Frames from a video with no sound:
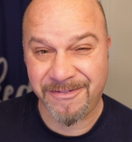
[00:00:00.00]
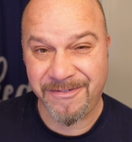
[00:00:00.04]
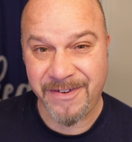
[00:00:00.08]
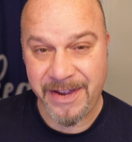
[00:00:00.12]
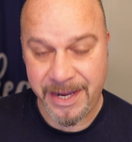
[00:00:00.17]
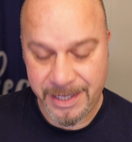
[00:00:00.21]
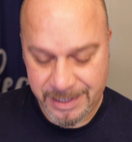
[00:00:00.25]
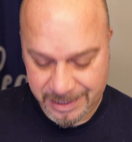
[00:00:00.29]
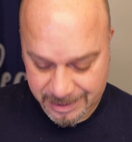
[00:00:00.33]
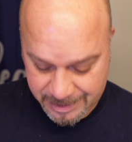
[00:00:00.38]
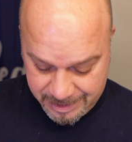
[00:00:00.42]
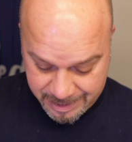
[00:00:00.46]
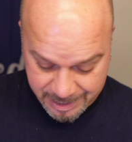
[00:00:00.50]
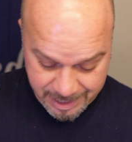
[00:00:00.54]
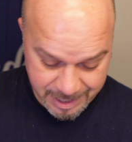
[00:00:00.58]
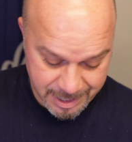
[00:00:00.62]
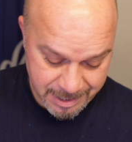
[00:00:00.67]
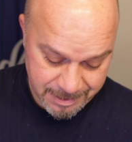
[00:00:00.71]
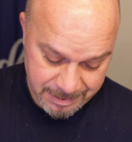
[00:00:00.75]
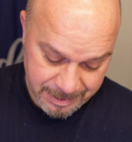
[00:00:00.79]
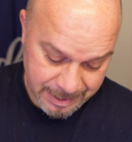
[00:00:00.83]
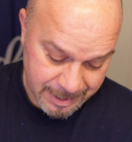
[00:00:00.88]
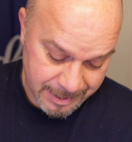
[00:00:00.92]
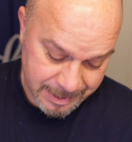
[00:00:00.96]
face
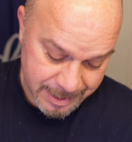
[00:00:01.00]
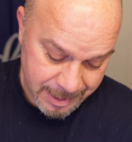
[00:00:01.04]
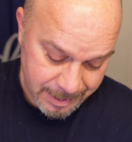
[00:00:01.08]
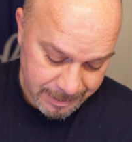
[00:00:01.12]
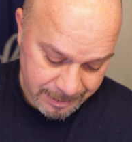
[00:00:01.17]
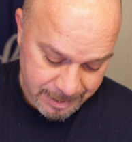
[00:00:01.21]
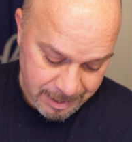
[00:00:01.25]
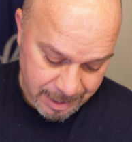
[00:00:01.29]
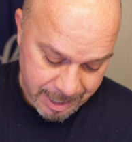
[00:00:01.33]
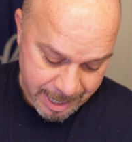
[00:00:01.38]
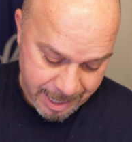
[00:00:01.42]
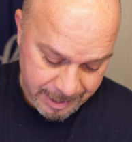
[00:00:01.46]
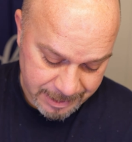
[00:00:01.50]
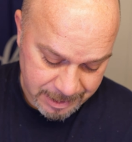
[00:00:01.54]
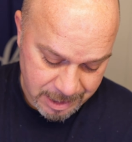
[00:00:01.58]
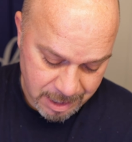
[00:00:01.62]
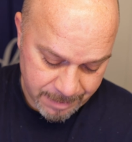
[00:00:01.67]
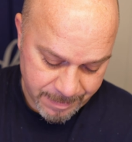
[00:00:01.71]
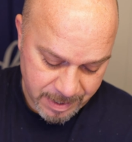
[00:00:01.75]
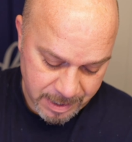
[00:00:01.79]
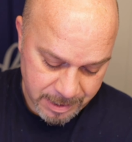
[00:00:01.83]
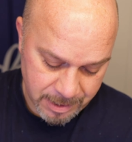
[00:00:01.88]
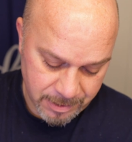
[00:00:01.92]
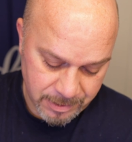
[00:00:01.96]
sting. It didn't the last
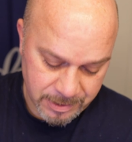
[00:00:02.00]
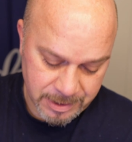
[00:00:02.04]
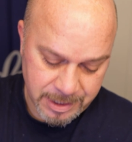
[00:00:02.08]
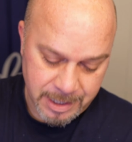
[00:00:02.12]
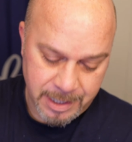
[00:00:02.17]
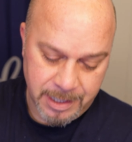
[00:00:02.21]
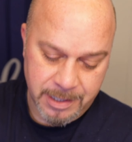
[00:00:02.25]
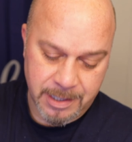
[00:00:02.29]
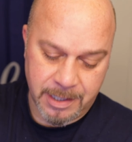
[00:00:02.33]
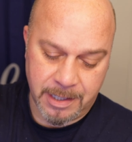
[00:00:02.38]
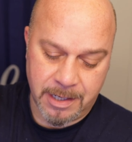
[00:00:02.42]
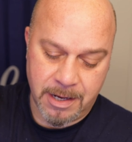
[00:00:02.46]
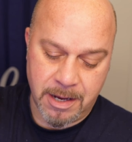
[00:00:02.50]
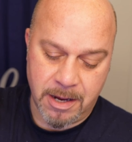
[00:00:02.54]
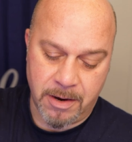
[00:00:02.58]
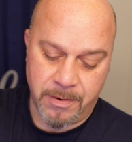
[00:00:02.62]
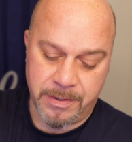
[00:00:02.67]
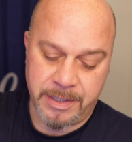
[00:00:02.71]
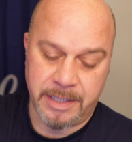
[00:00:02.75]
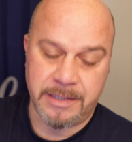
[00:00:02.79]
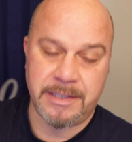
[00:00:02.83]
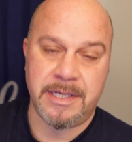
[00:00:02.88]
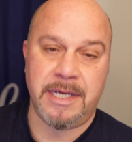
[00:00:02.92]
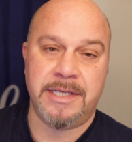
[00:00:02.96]
time I used it. Oh,
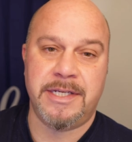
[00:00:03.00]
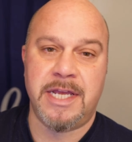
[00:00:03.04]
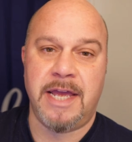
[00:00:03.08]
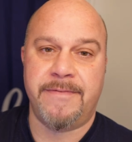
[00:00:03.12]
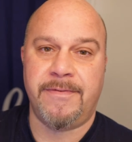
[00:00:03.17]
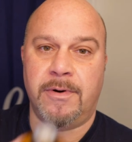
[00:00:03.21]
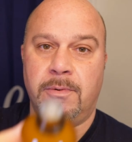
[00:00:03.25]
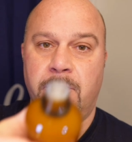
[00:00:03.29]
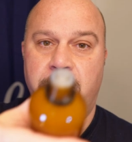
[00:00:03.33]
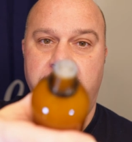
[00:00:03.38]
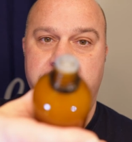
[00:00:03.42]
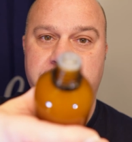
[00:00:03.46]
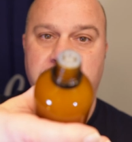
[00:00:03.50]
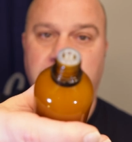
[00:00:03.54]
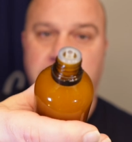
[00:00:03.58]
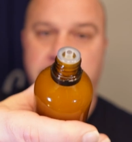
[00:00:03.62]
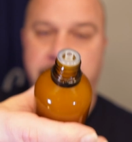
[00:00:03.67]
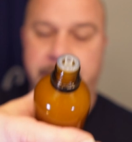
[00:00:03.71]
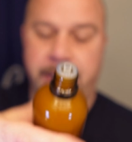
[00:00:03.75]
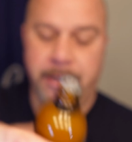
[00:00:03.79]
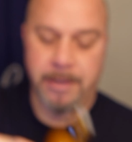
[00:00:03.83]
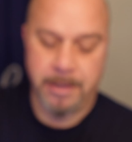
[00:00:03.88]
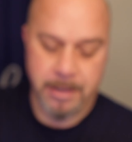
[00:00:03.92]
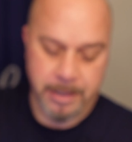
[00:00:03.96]
and it does have a
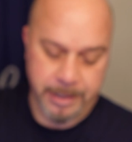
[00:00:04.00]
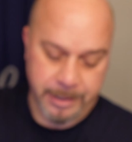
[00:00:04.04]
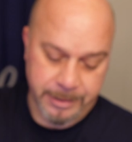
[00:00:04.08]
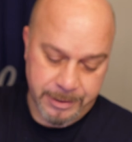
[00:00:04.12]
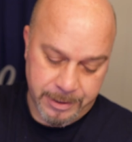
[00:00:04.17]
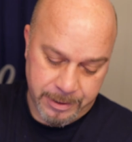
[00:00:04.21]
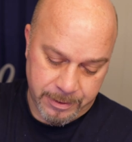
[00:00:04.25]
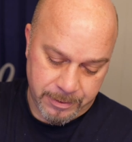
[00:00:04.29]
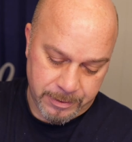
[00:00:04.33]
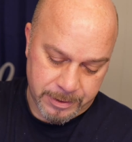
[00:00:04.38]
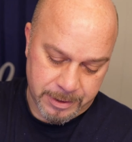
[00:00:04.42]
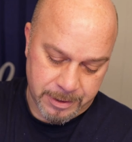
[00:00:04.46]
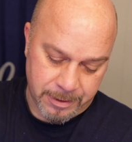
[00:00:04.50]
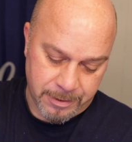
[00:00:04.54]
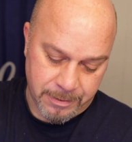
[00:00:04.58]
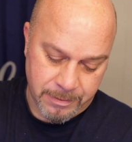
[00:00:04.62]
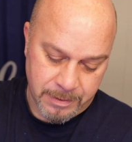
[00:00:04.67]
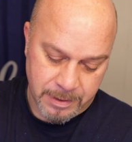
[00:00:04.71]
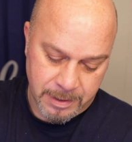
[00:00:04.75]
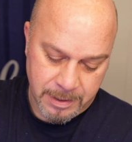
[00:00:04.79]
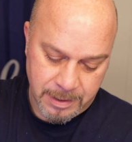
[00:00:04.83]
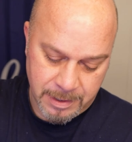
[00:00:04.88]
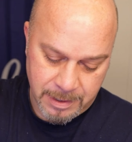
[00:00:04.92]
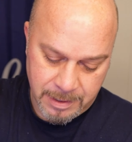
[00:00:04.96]
regulator on it too,
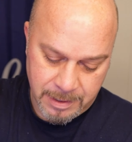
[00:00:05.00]
so